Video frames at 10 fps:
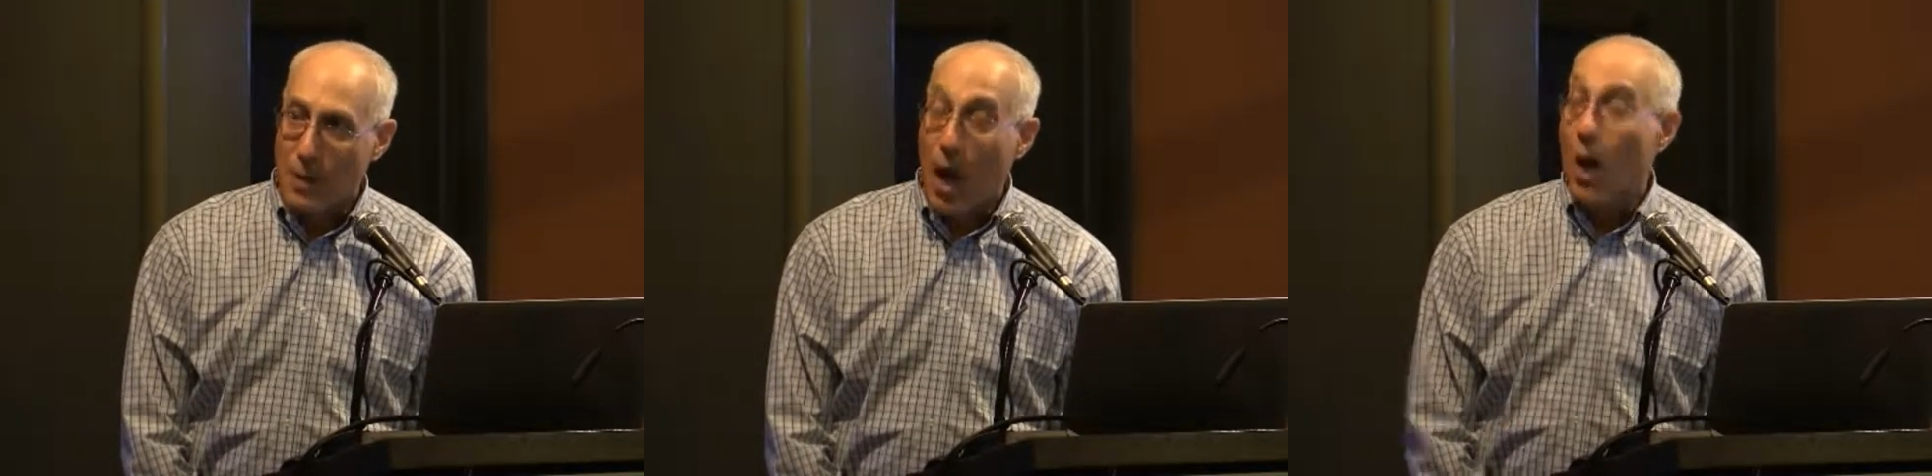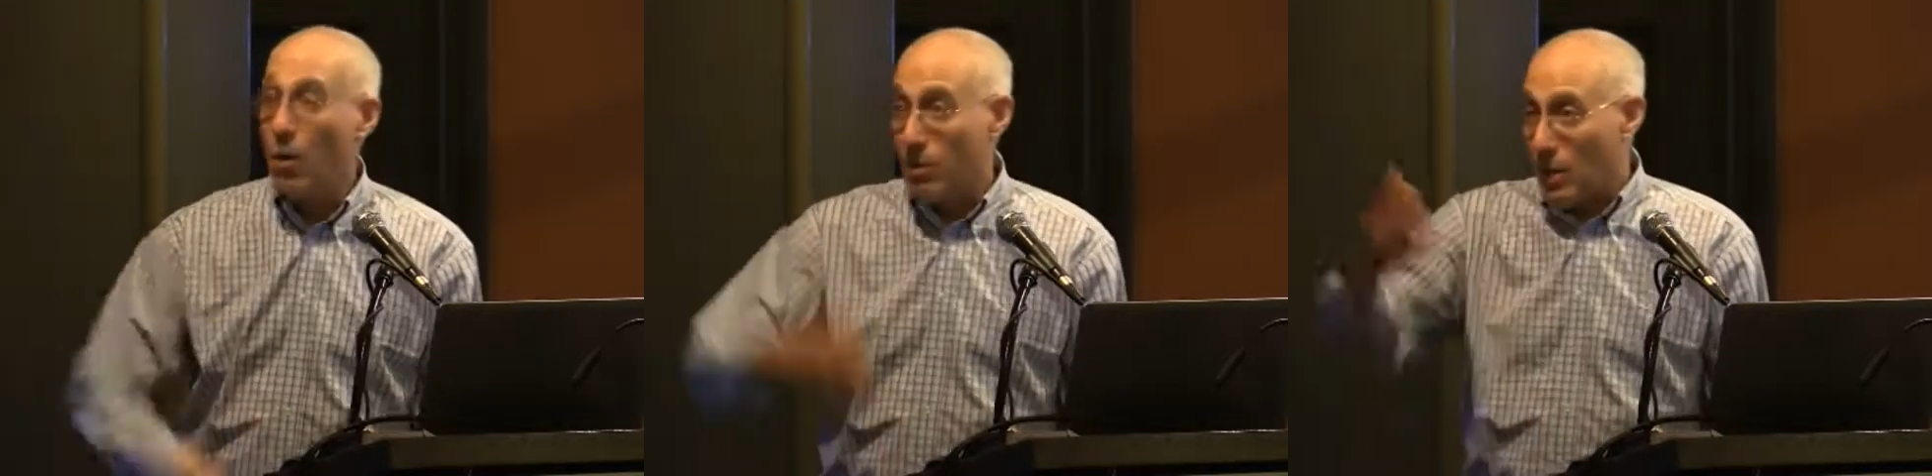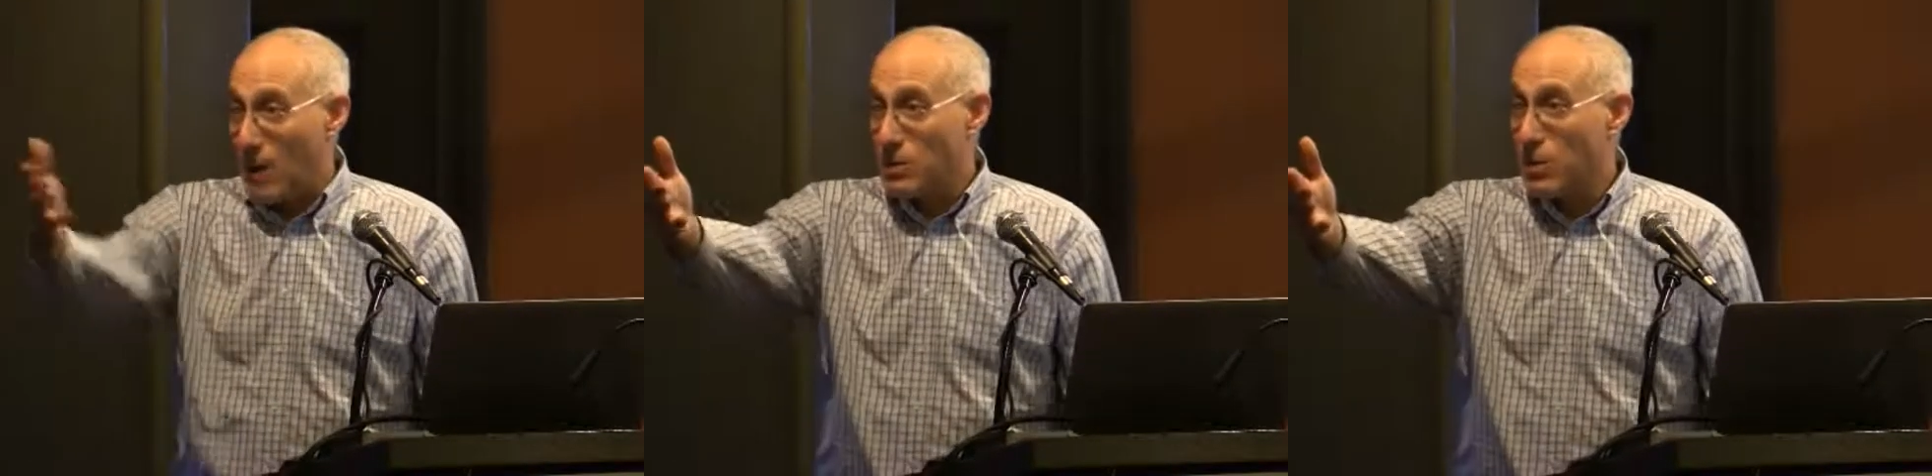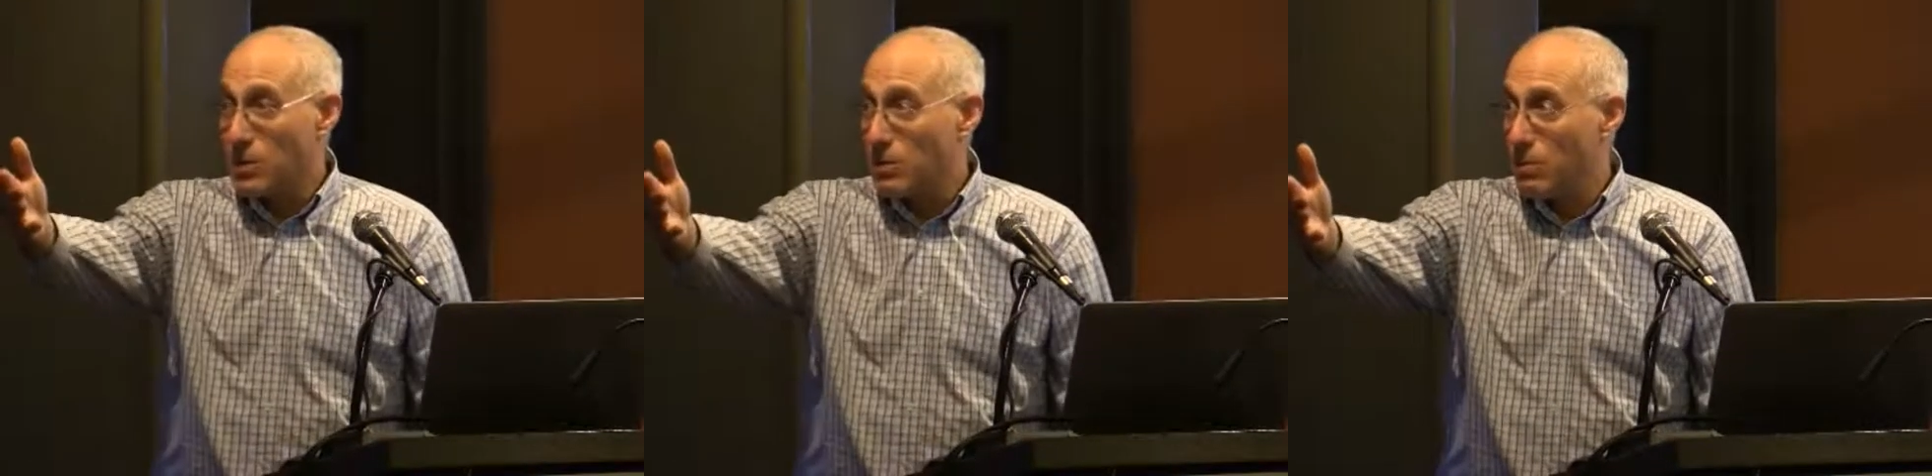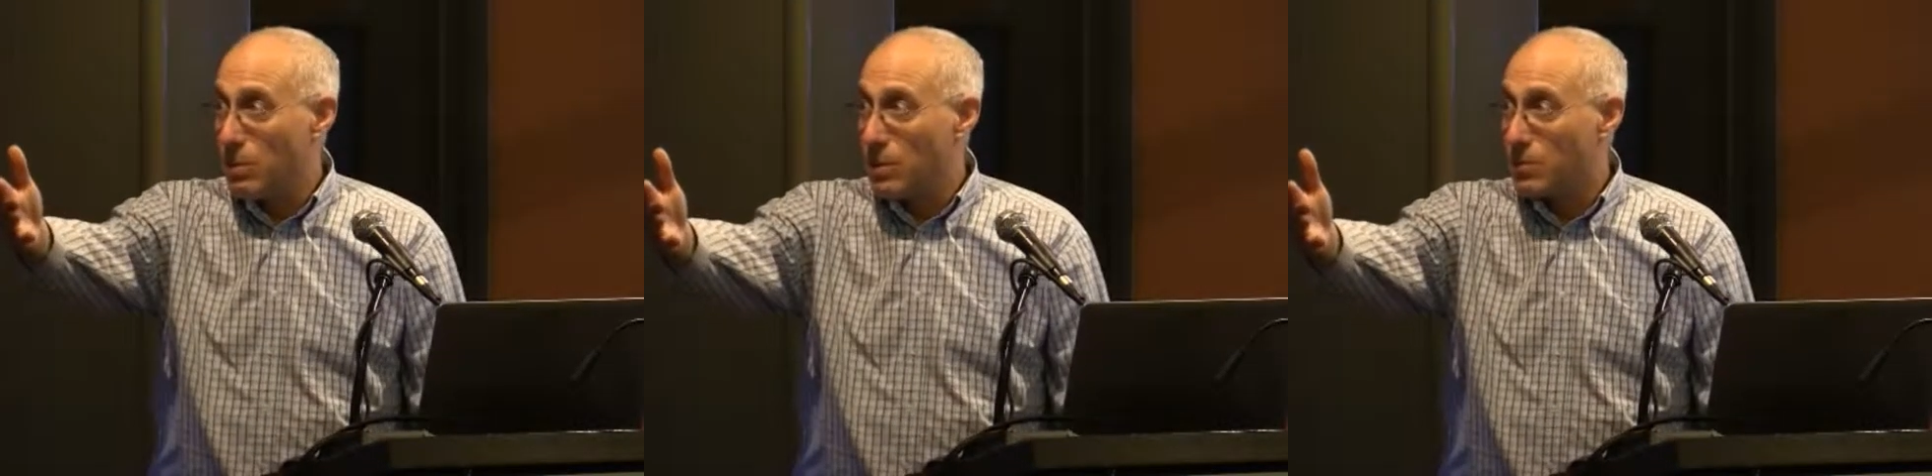Oh, it was, was, it
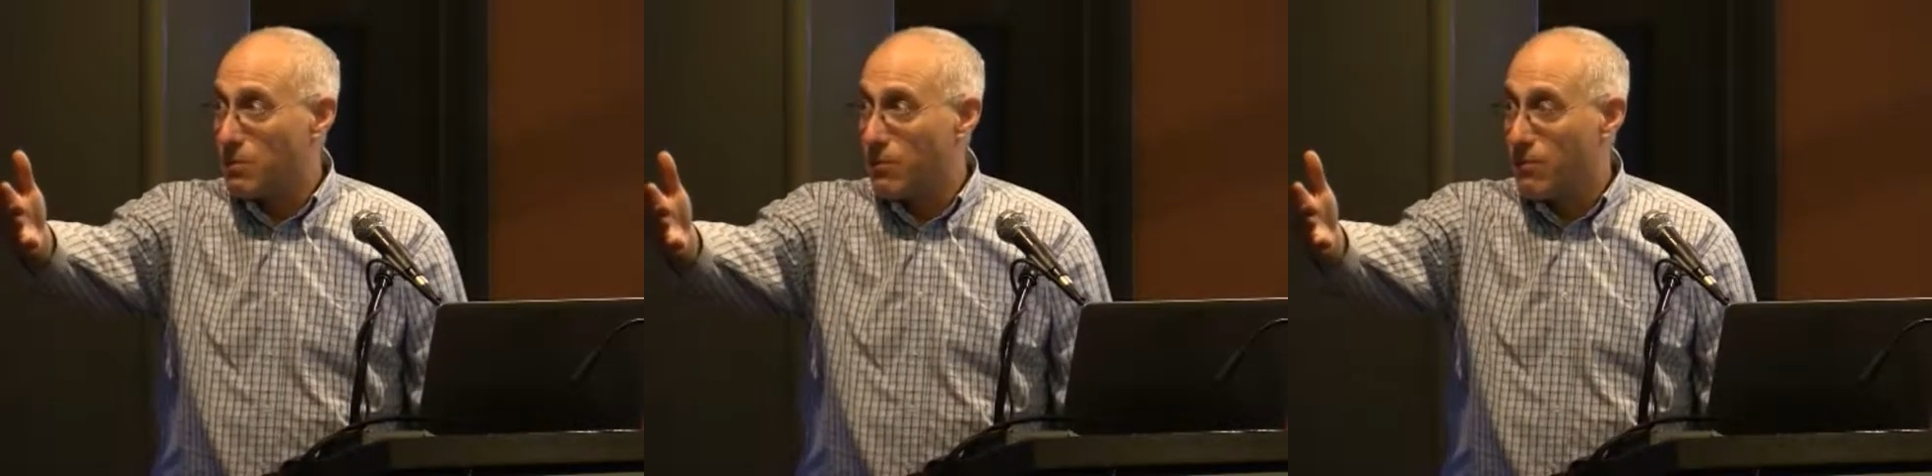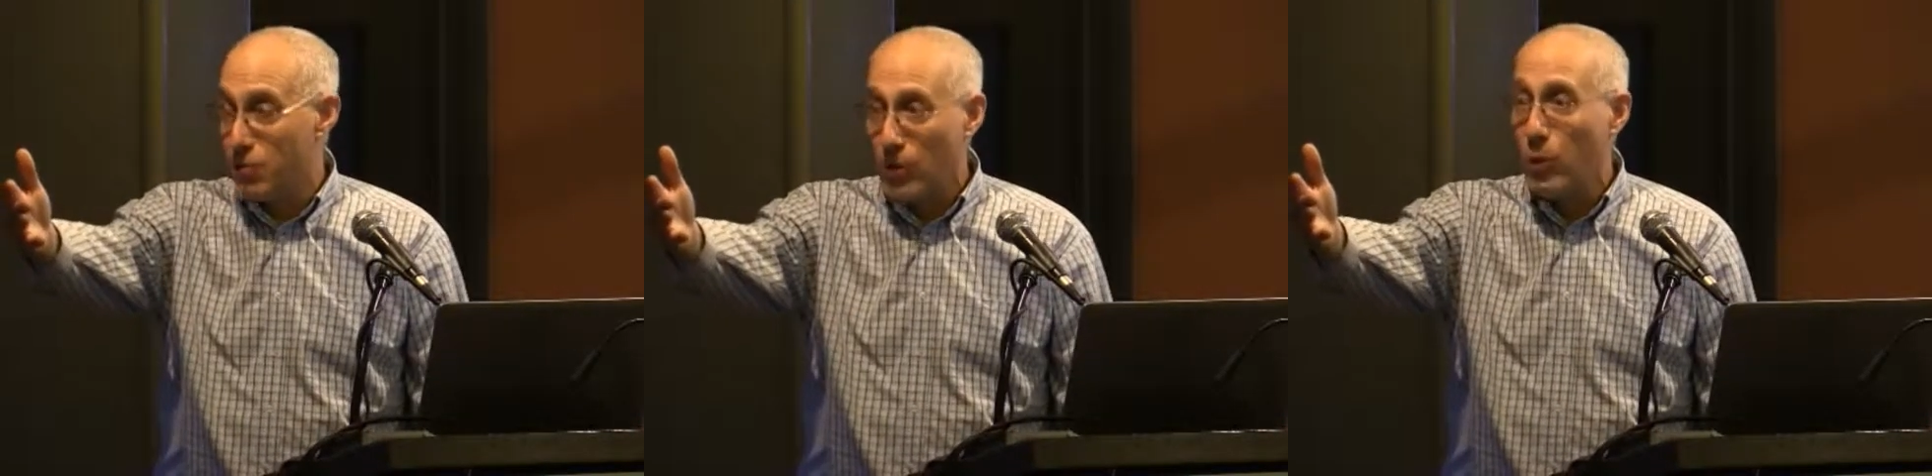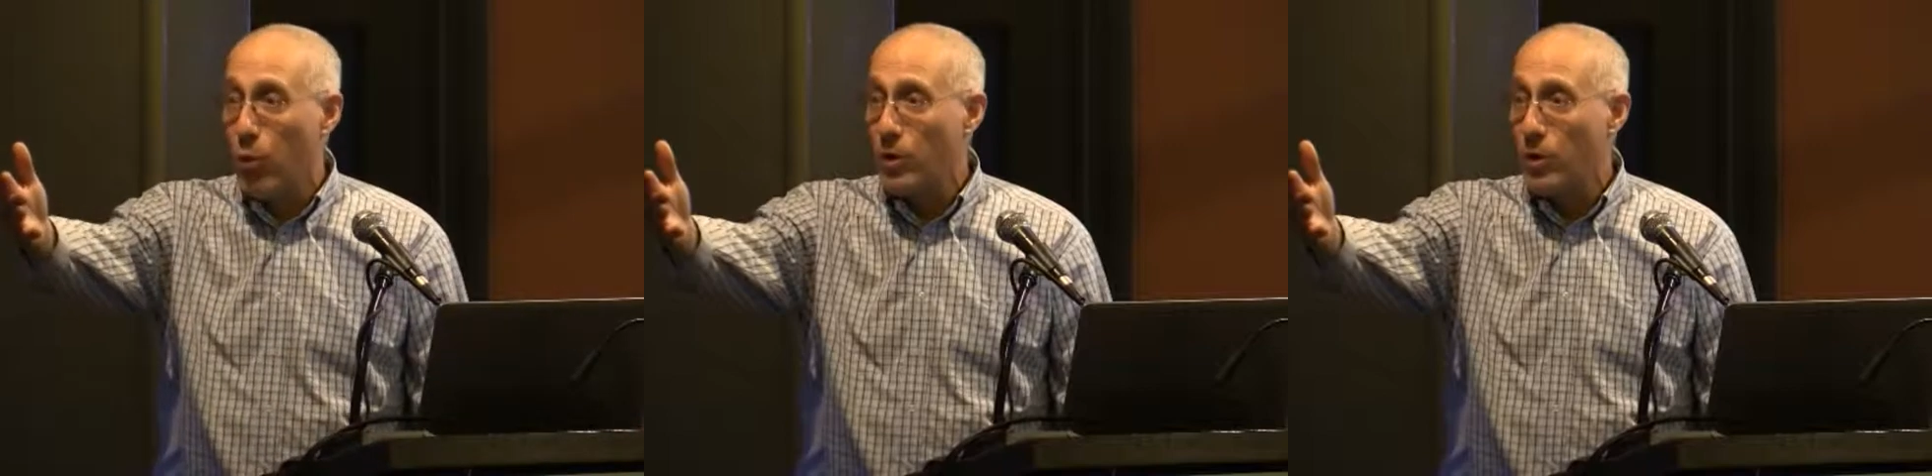was during the war,